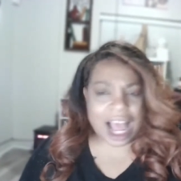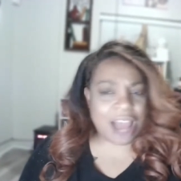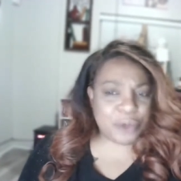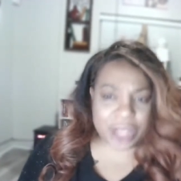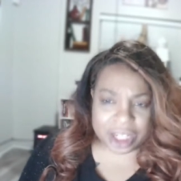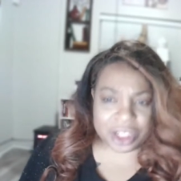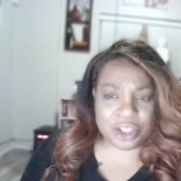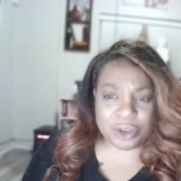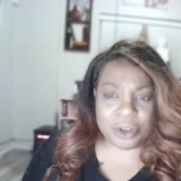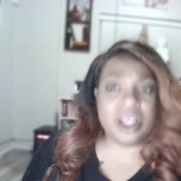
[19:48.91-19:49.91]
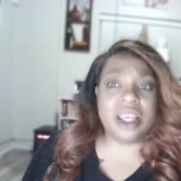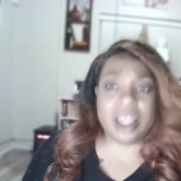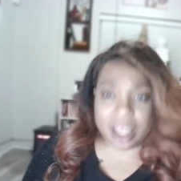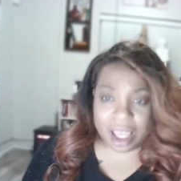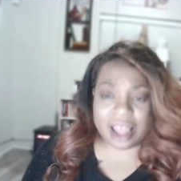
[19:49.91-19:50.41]
I will catch you
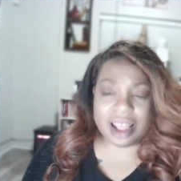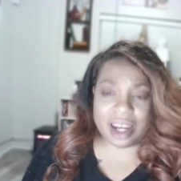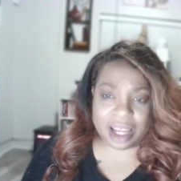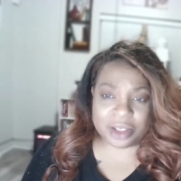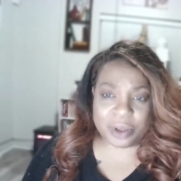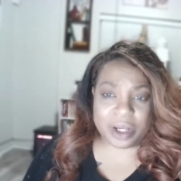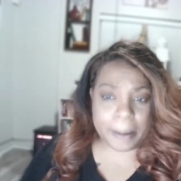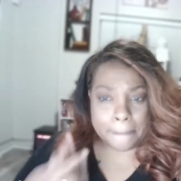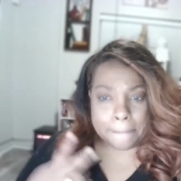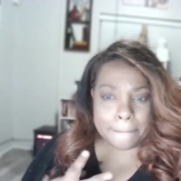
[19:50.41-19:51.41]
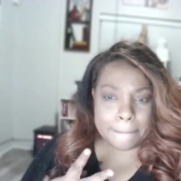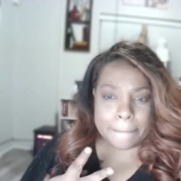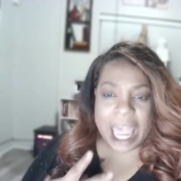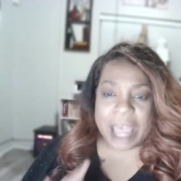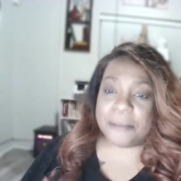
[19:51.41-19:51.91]
in the next one.
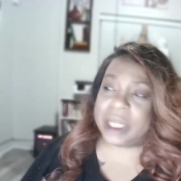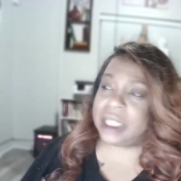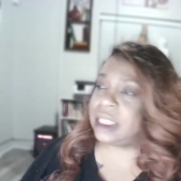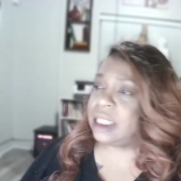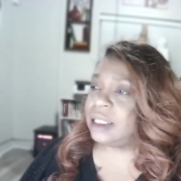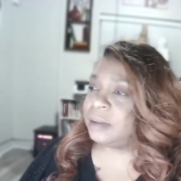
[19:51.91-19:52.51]
Peace.